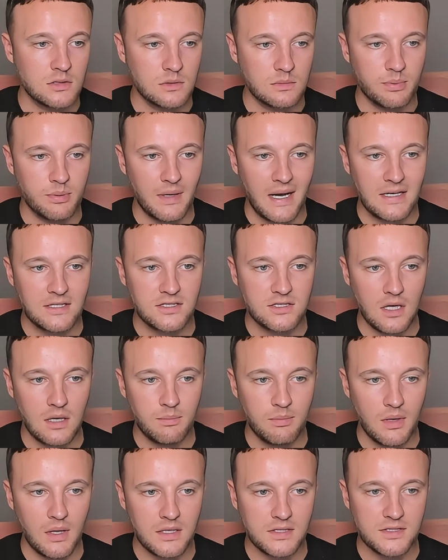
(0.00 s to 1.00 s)
we put our
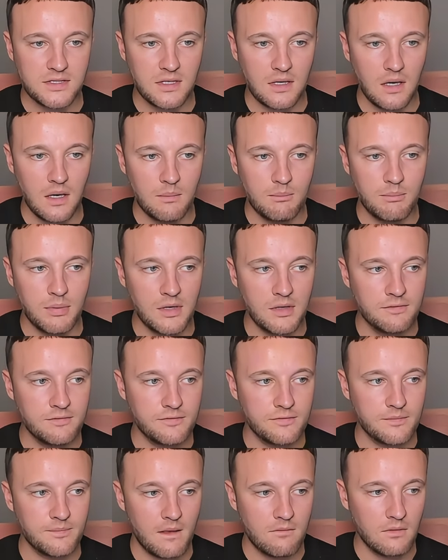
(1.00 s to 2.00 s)
stop loss above
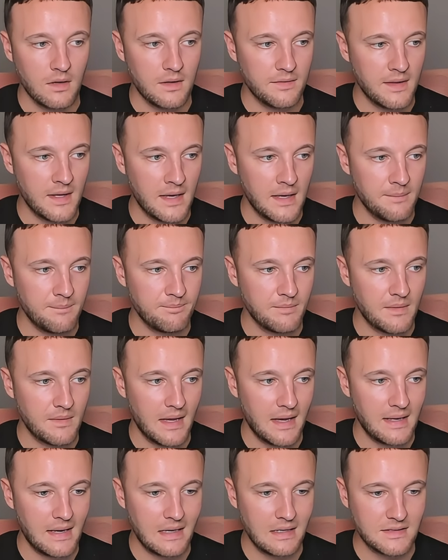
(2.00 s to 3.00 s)
right there
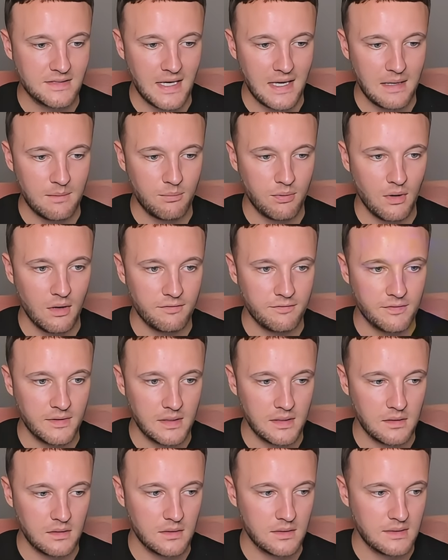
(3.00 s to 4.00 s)
and our take profit
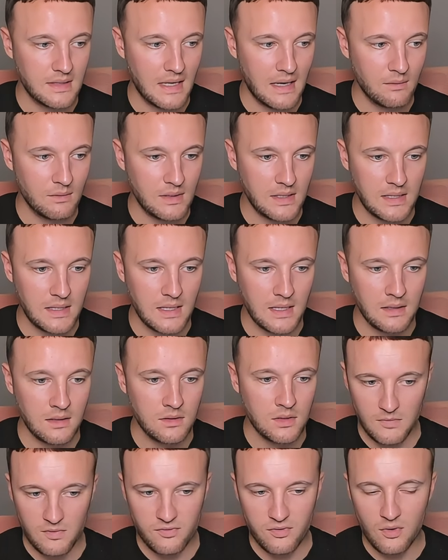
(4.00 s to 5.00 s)
down here
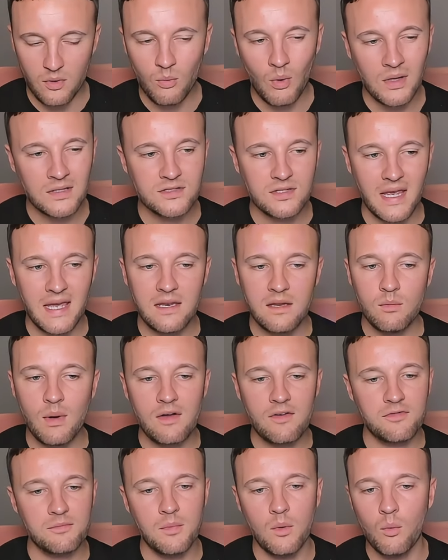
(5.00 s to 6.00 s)
for anywhere
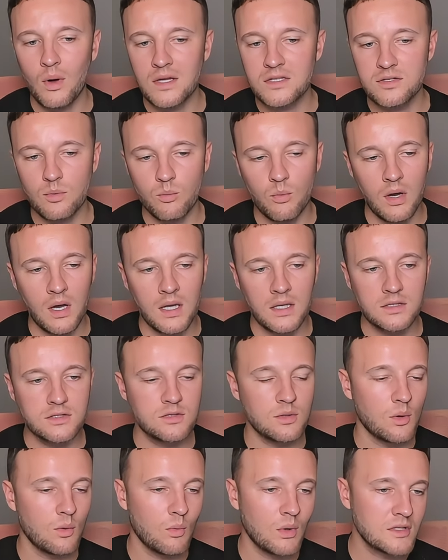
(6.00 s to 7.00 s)
from a 1-to-1
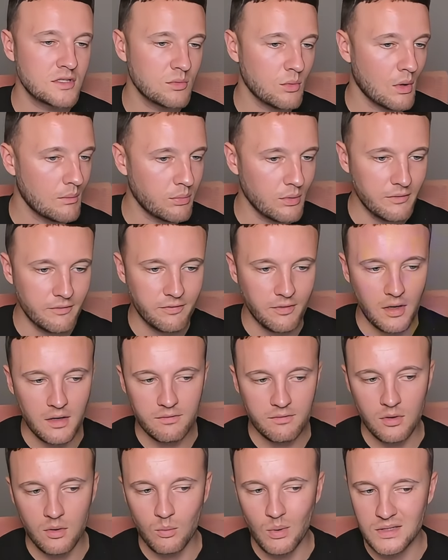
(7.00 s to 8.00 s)
to a 1 to 1.5
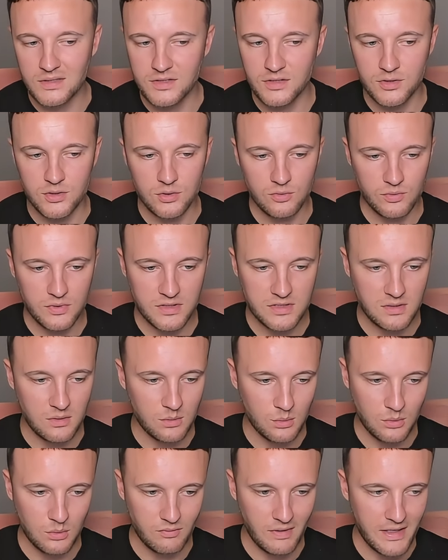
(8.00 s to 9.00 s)
or a 1 to 2 risk to
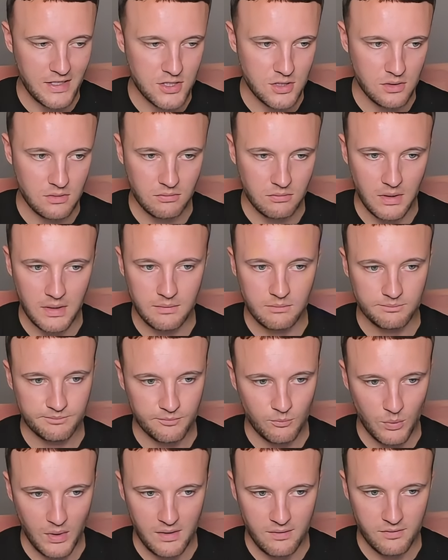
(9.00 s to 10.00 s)
reward ratio, right?
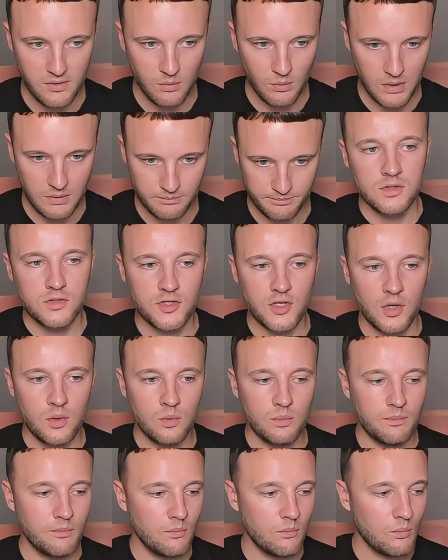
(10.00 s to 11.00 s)
Whatever you want.
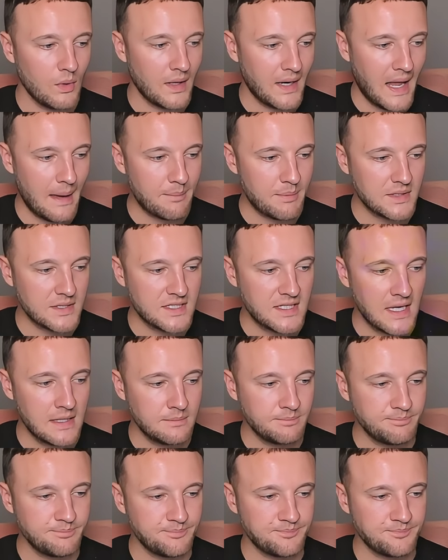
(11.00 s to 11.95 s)
So what happens then